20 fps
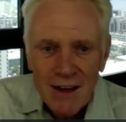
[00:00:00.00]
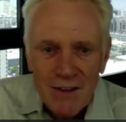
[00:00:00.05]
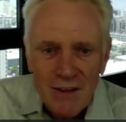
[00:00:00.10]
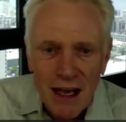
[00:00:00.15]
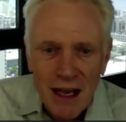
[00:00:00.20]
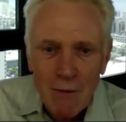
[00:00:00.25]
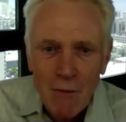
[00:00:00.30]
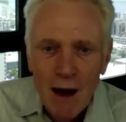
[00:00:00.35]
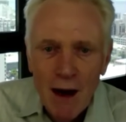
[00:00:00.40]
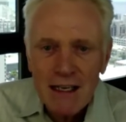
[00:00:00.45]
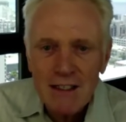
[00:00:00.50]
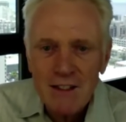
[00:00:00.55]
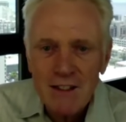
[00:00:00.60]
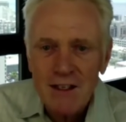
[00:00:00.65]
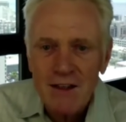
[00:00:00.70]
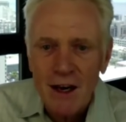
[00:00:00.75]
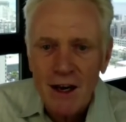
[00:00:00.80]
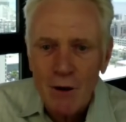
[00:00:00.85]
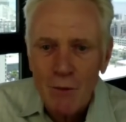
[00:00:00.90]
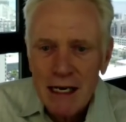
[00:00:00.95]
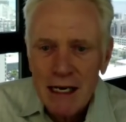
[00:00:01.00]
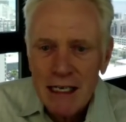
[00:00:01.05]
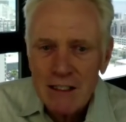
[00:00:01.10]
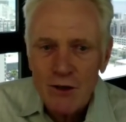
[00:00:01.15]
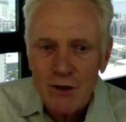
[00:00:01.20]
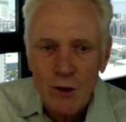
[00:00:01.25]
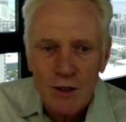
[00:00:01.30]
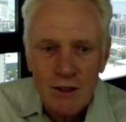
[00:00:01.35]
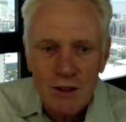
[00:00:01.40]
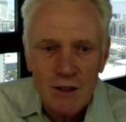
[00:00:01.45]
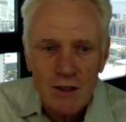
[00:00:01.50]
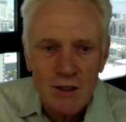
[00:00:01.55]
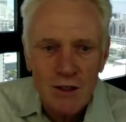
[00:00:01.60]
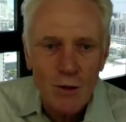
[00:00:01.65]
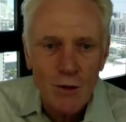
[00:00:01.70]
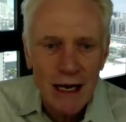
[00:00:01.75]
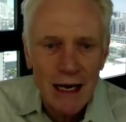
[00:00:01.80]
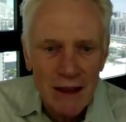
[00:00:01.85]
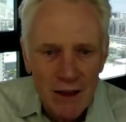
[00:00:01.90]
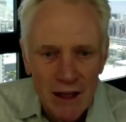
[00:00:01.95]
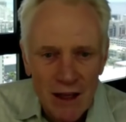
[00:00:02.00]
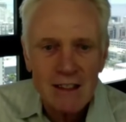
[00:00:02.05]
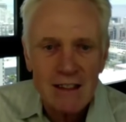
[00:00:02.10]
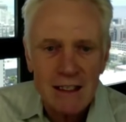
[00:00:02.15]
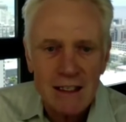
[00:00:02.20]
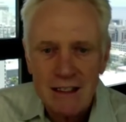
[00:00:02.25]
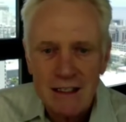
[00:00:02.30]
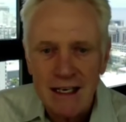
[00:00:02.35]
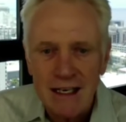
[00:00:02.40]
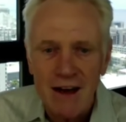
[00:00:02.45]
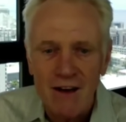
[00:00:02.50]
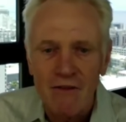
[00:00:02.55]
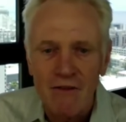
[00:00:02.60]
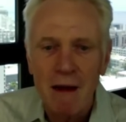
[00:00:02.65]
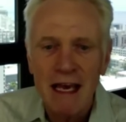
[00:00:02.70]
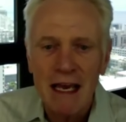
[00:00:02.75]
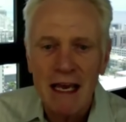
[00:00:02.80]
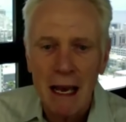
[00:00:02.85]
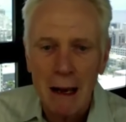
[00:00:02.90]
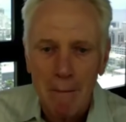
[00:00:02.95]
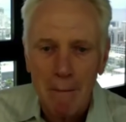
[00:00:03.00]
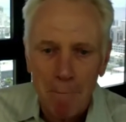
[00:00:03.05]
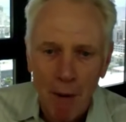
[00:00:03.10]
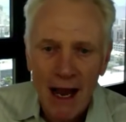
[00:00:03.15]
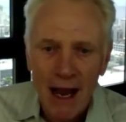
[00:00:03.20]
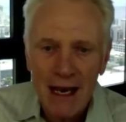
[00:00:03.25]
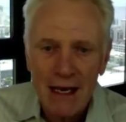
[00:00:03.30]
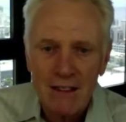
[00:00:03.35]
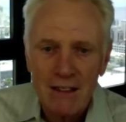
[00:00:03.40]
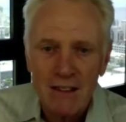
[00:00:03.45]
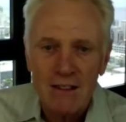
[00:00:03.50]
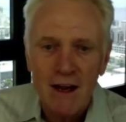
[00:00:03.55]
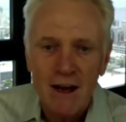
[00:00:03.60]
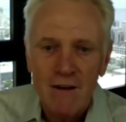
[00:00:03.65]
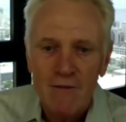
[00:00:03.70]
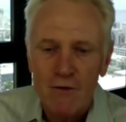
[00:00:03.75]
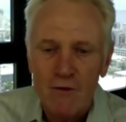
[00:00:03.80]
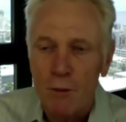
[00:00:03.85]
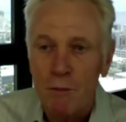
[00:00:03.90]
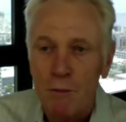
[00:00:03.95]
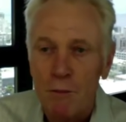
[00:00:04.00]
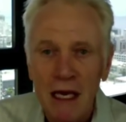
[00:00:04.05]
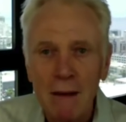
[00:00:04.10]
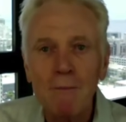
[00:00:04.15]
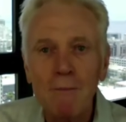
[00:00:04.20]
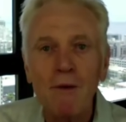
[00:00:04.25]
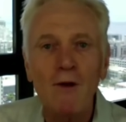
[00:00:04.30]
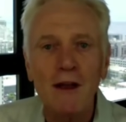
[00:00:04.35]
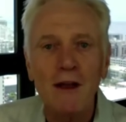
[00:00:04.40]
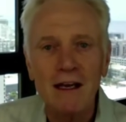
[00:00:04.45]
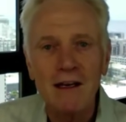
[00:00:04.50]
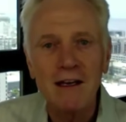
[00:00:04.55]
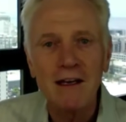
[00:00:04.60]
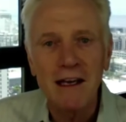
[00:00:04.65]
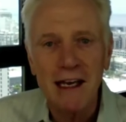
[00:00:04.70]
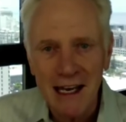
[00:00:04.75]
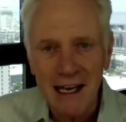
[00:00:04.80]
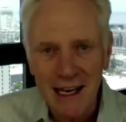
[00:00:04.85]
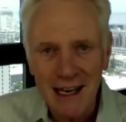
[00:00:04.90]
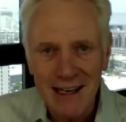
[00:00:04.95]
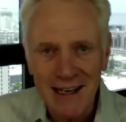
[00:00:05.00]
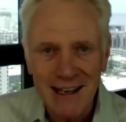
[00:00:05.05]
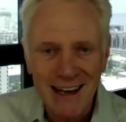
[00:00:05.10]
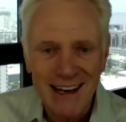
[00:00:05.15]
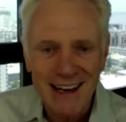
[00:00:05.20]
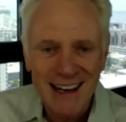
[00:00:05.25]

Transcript: They wasted their resources doing this instead of making bikes for people in need.